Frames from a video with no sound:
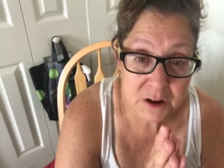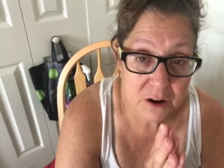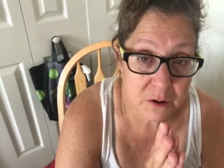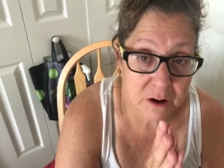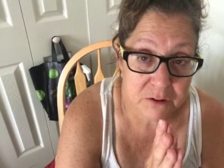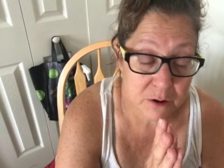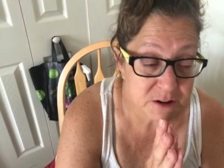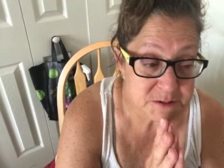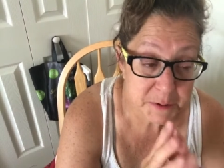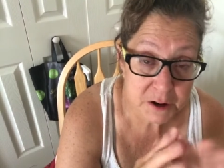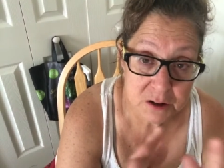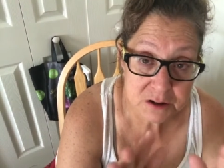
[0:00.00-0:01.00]
you know, I've always
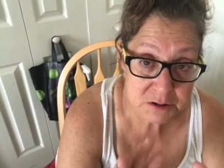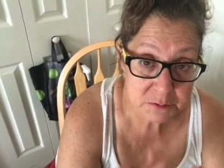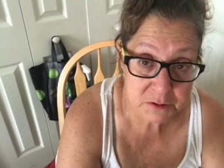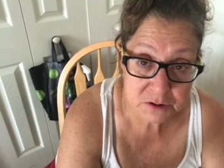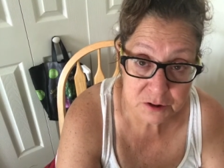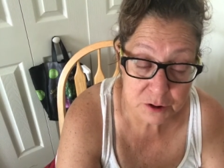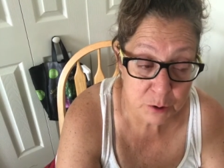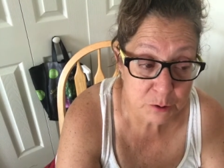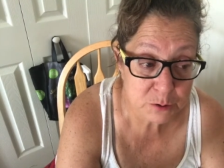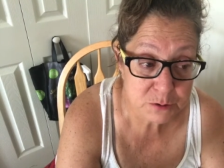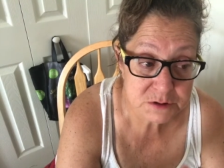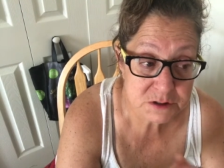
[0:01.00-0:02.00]
been a
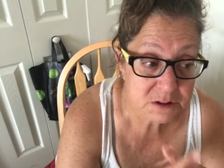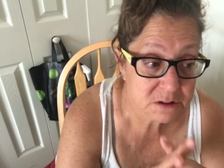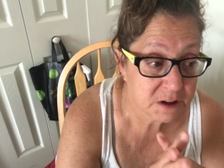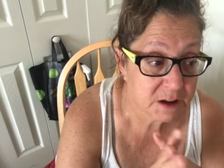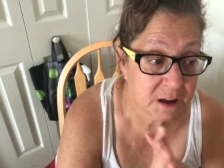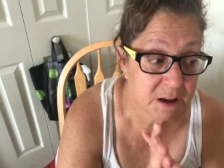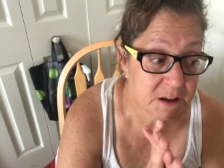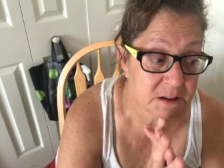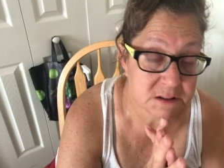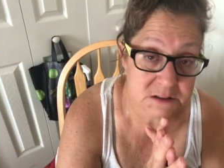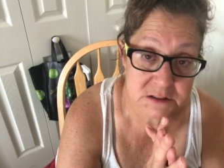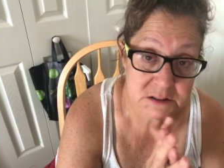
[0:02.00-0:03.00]
slow loser
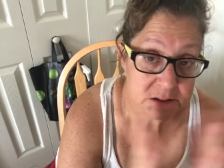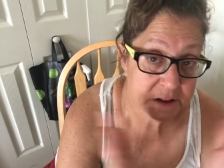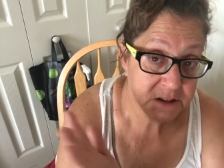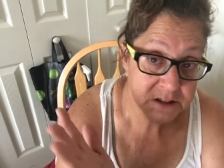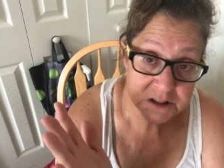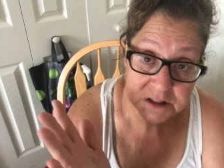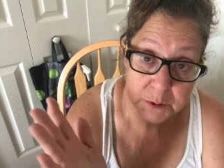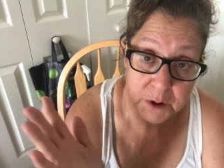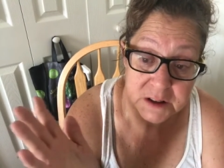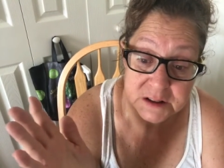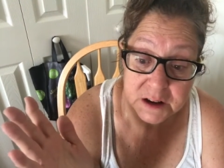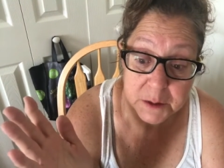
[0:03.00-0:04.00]
and it's just the
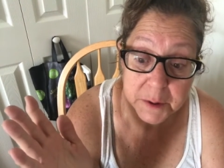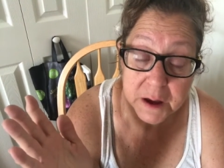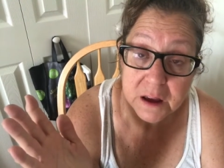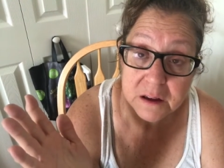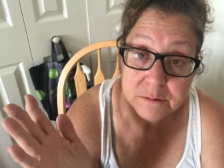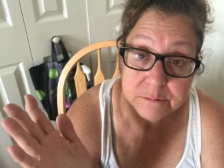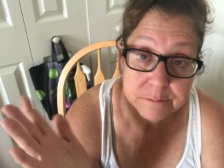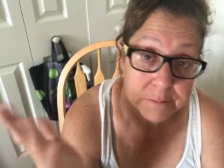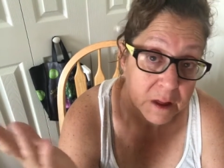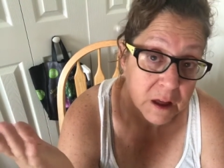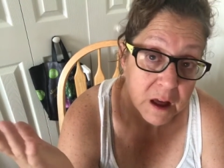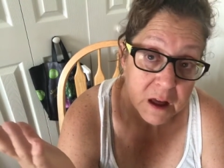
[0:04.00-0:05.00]
way it's going to be.
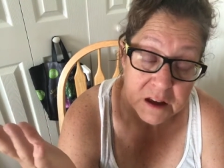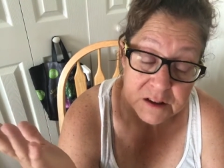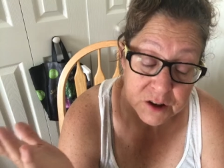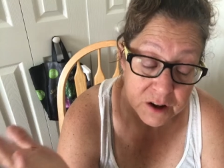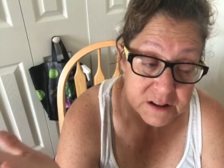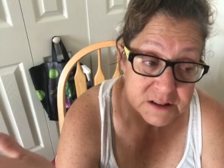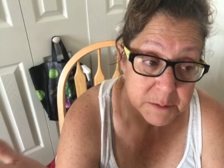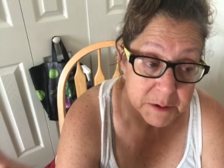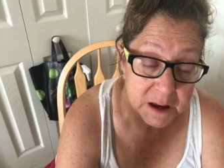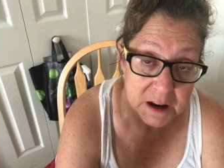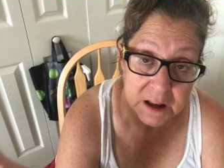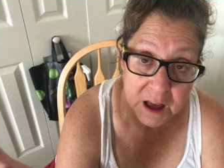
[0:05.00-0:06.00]
As long as I'm
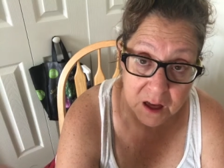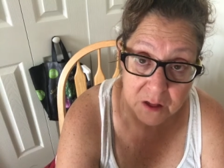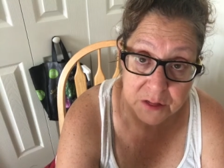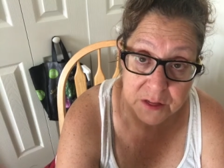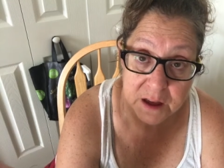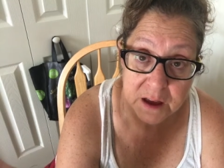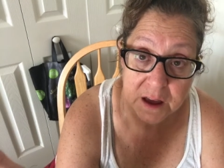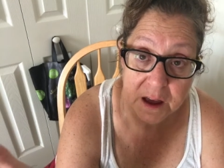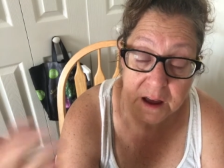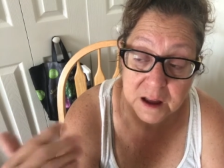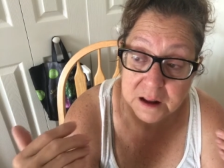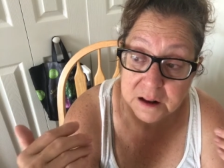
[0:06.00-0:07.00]
eating healthy
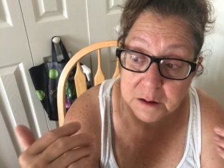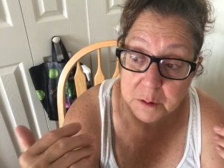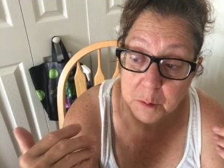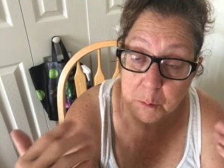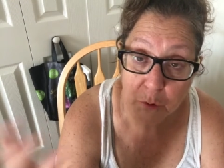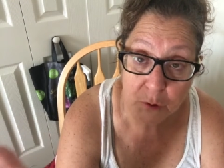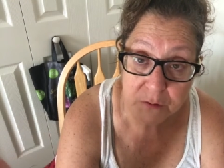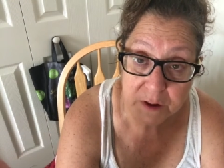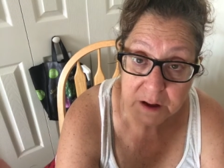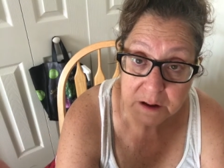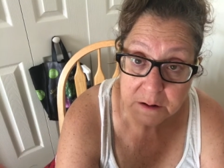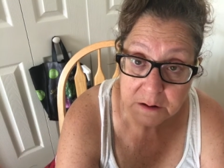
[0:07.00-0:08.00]
and
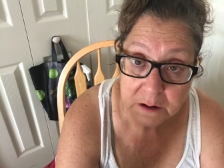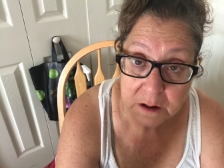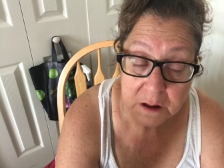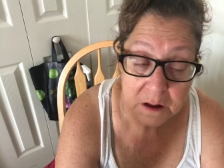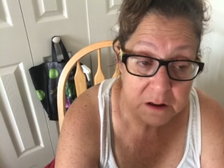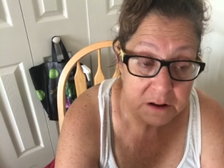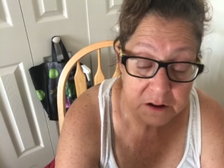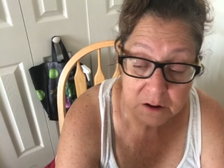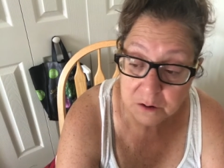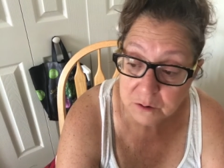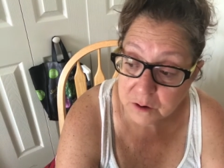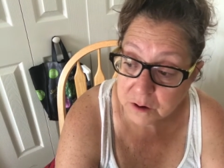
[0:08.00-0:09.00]
moving, you
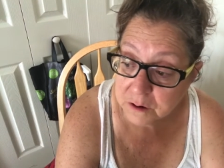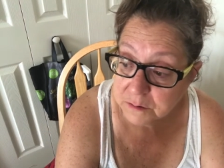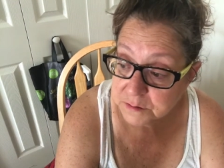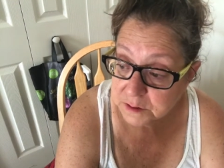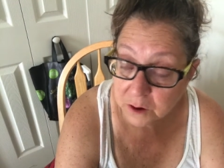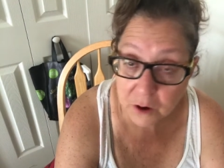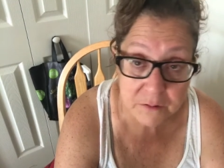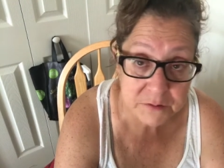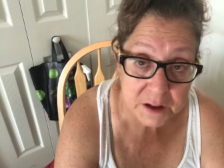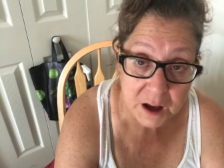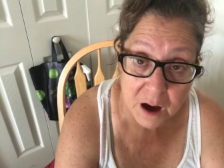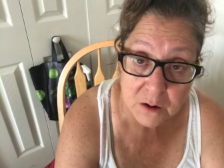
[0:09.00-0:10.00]
know, off, off
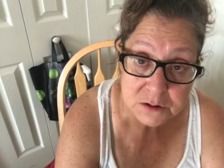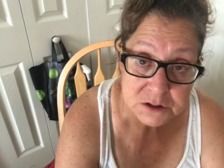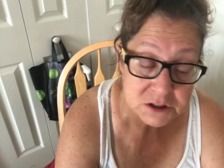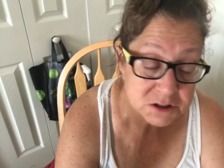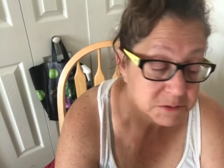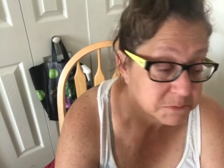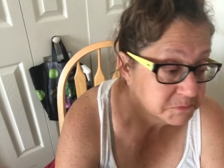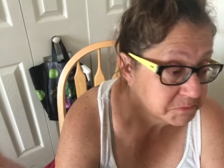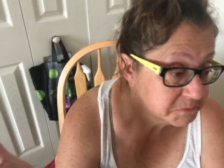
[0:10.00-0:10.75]
the couch,